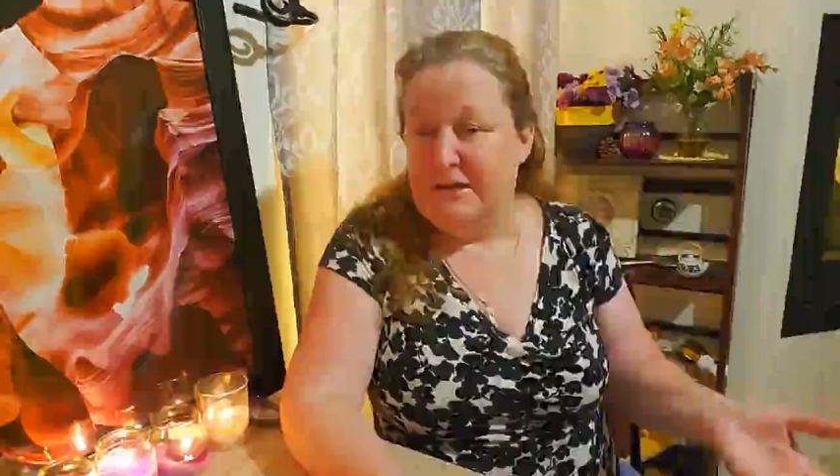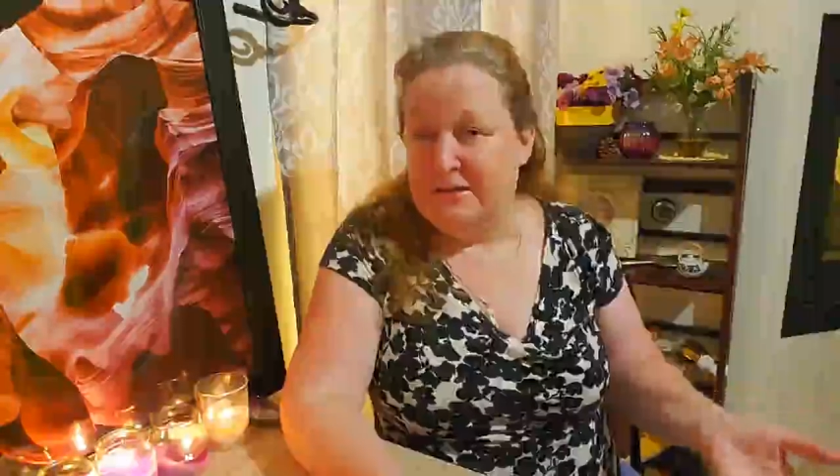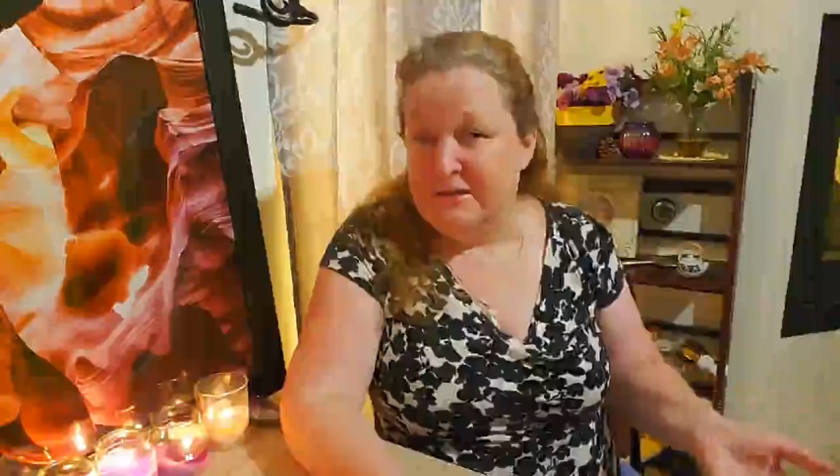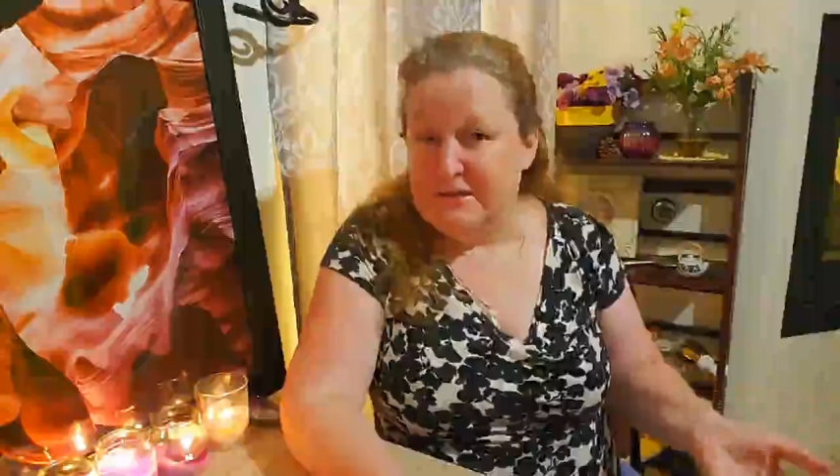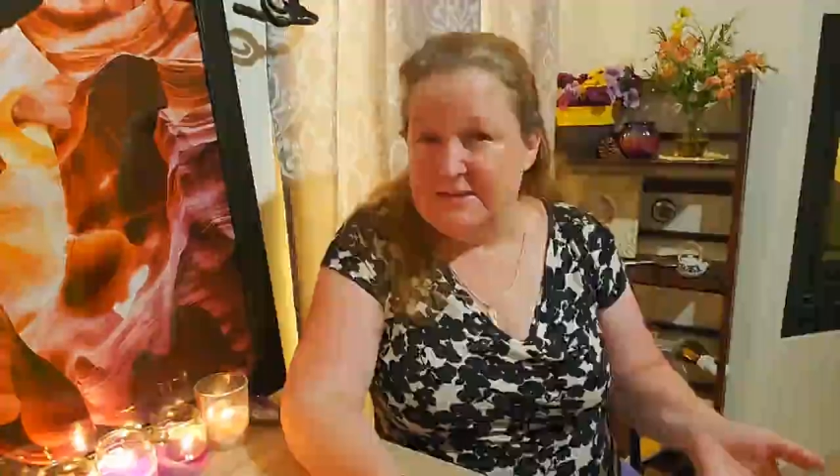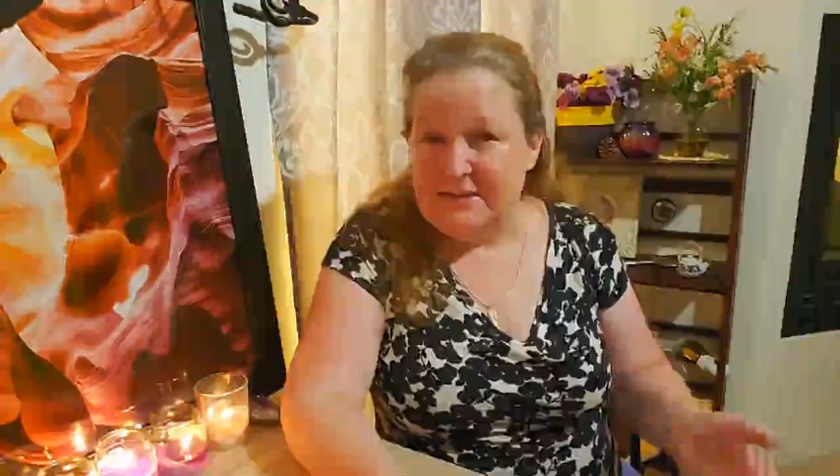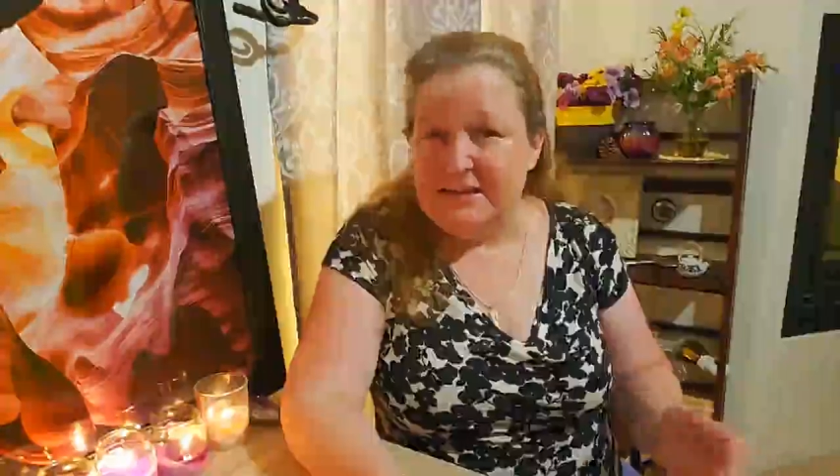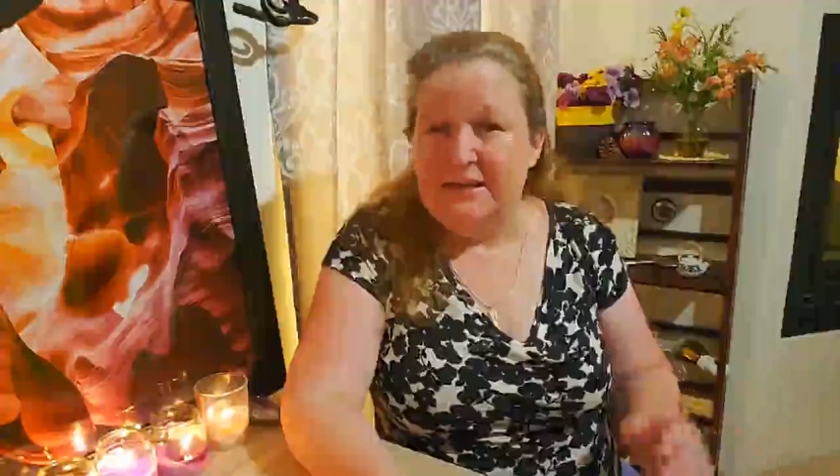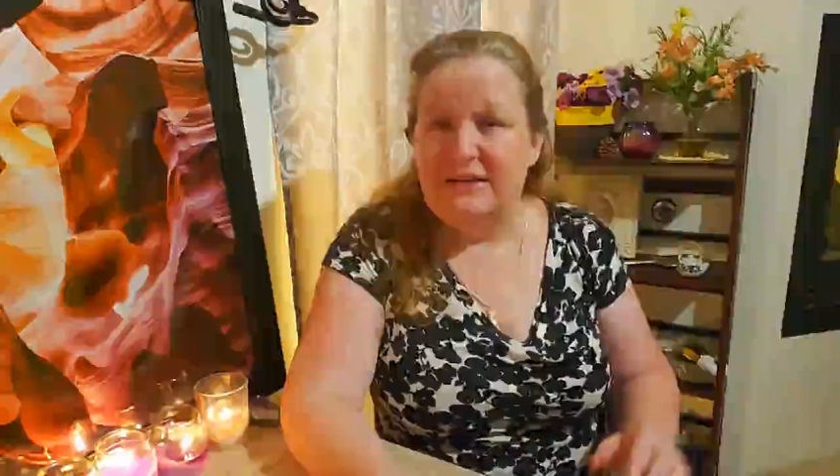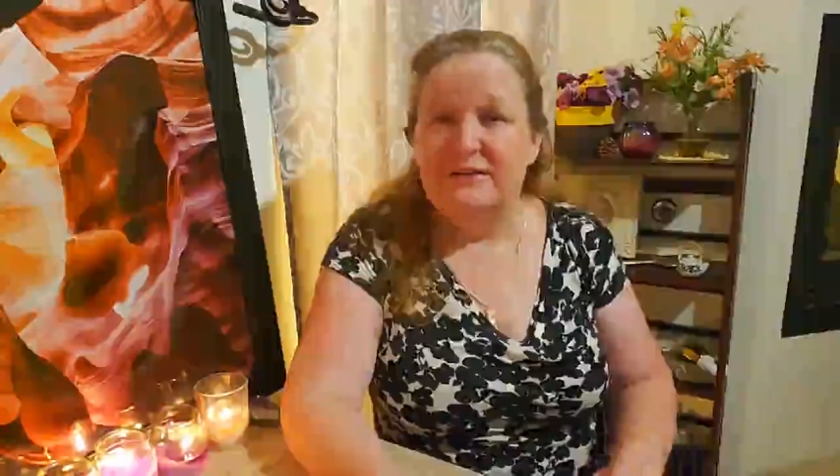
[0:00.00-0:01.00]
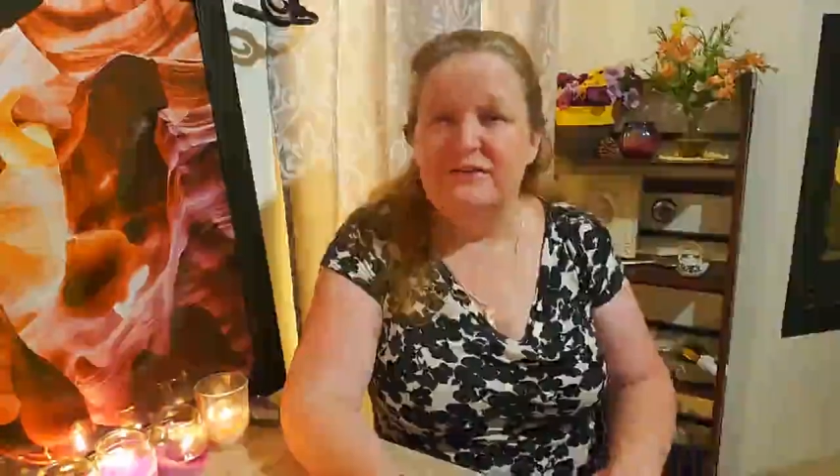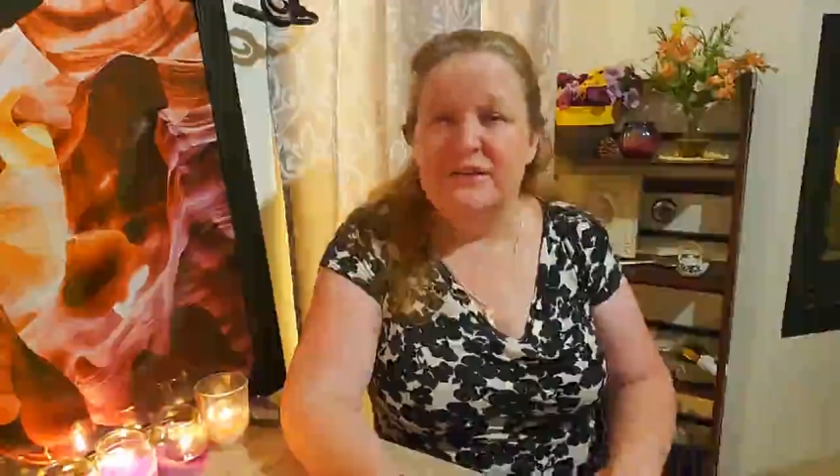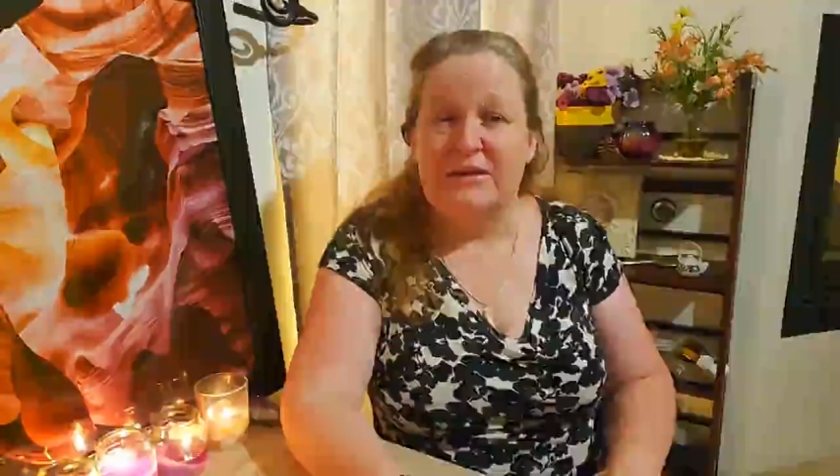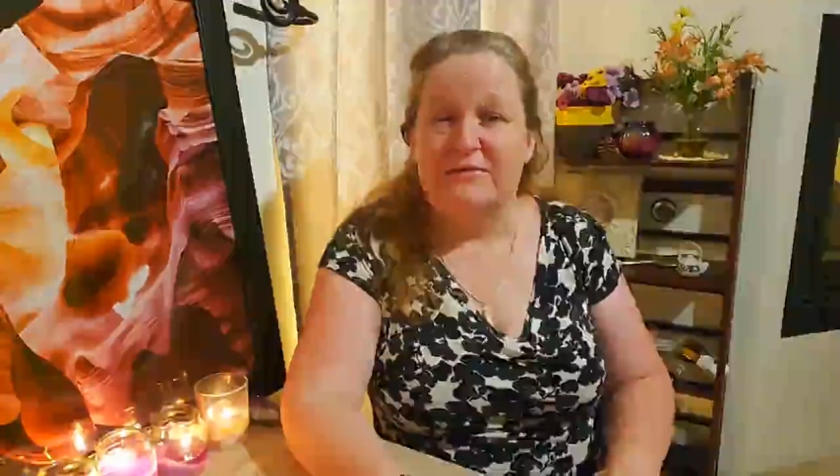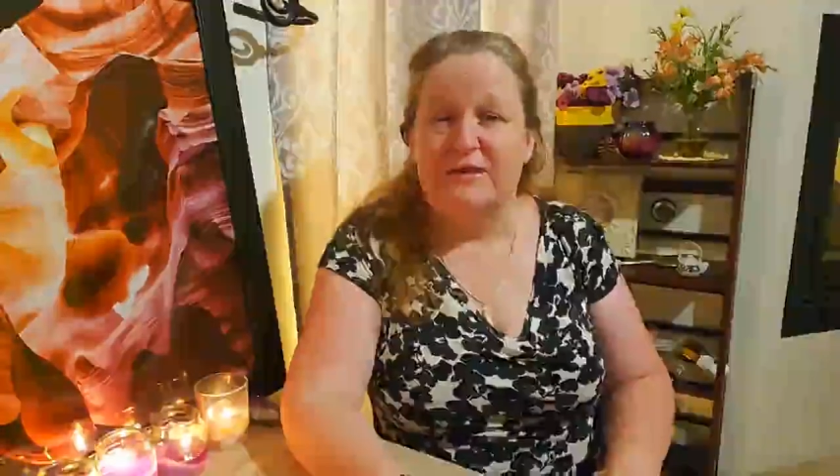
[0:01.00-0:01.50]
and cleansing and those
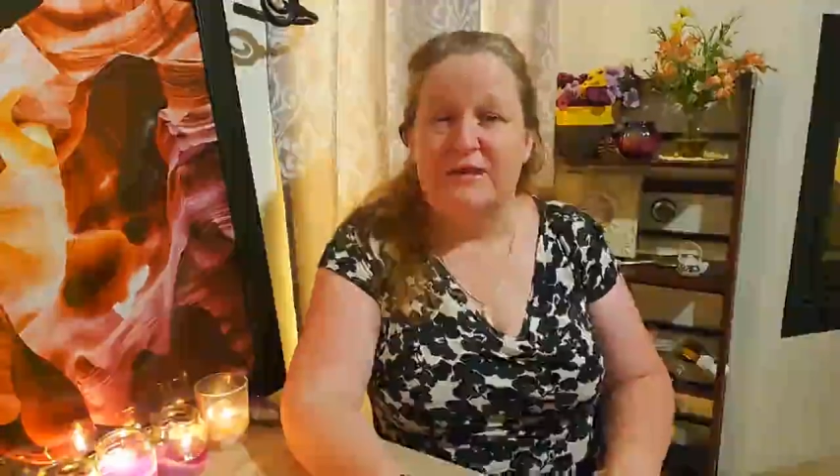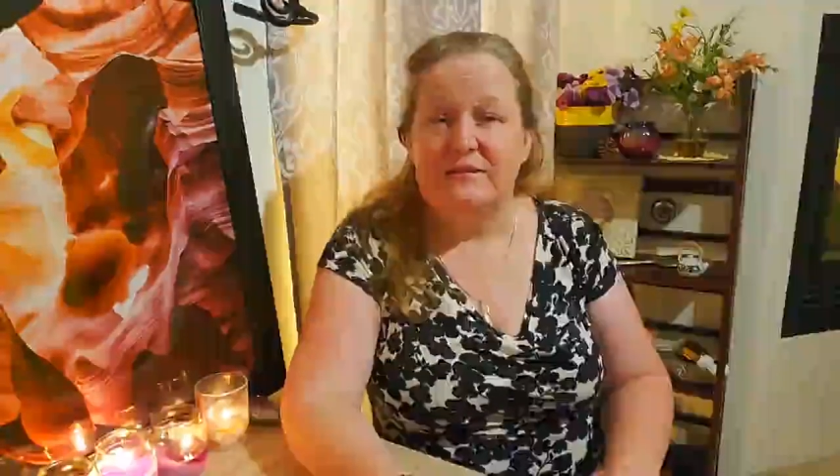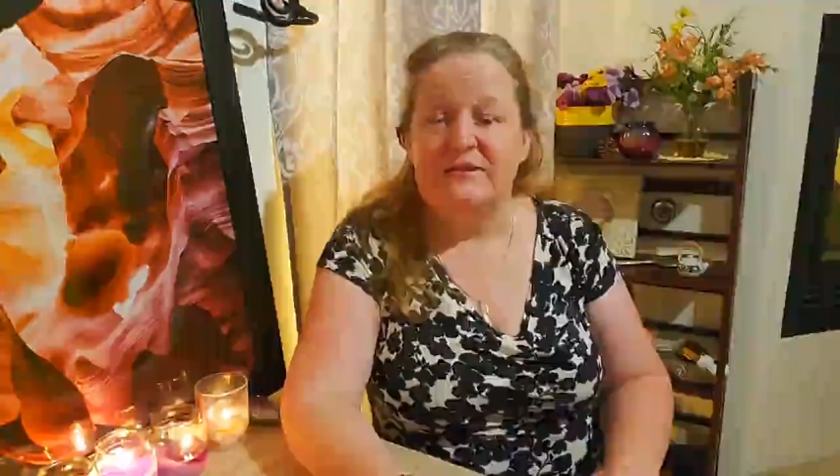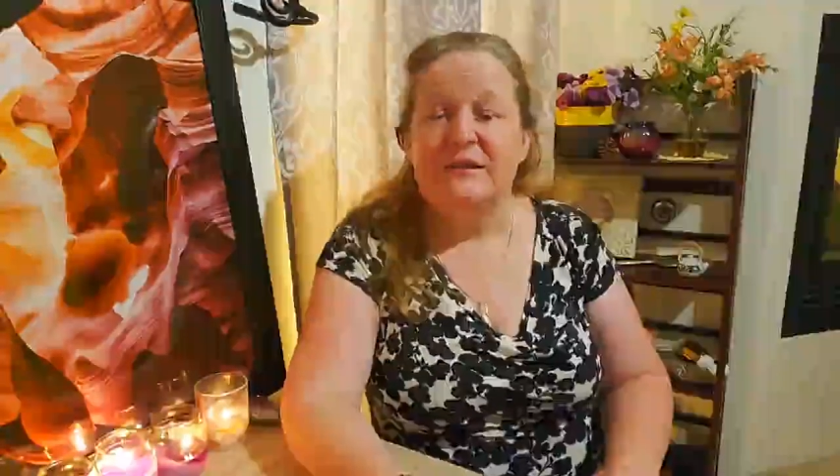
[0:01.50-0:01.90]
kind of things.